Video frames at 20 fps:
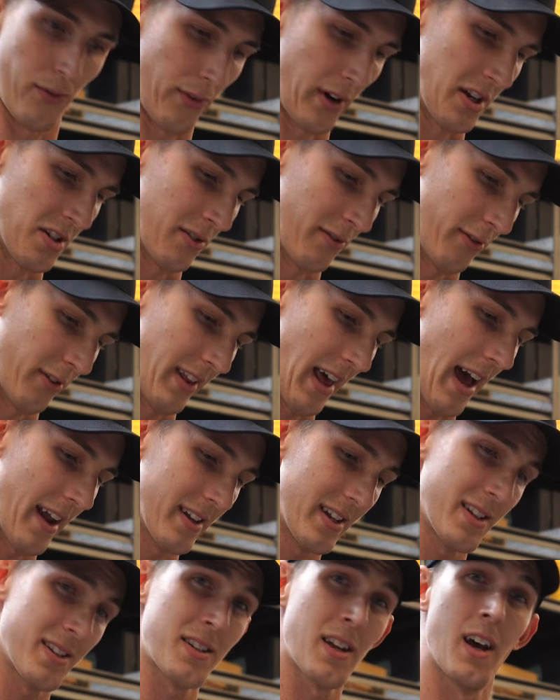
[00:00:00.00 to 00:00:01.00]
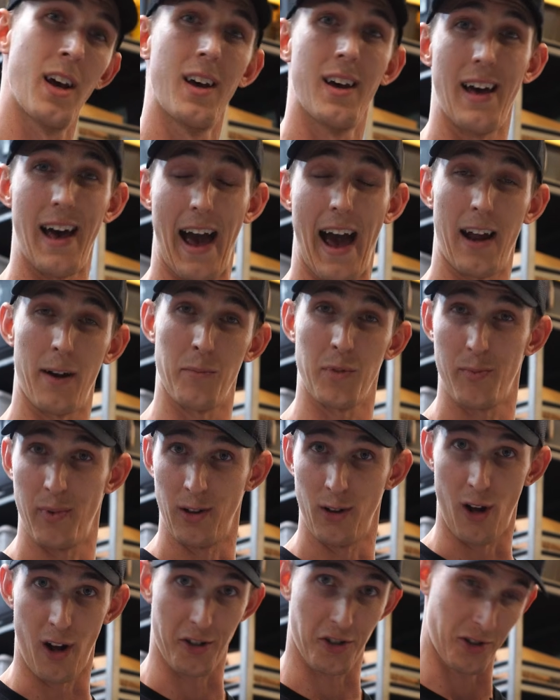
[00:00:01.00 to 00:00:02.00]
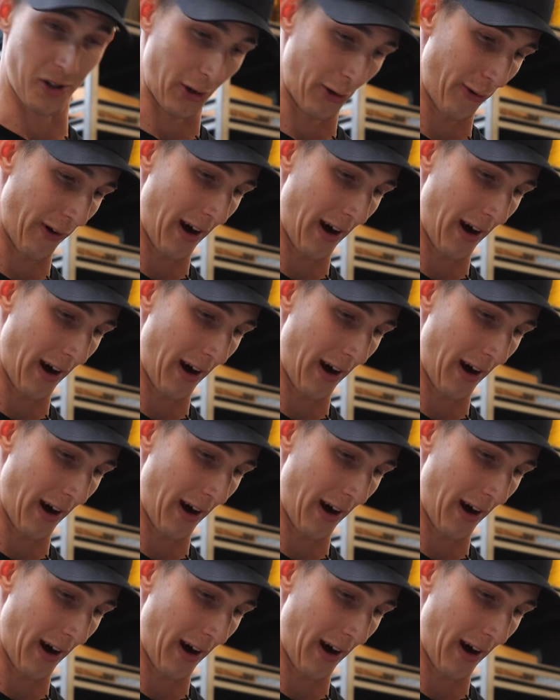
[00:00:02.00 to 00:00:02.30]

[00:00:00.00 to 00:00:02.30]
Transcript: Reason for that is Adam's been launching the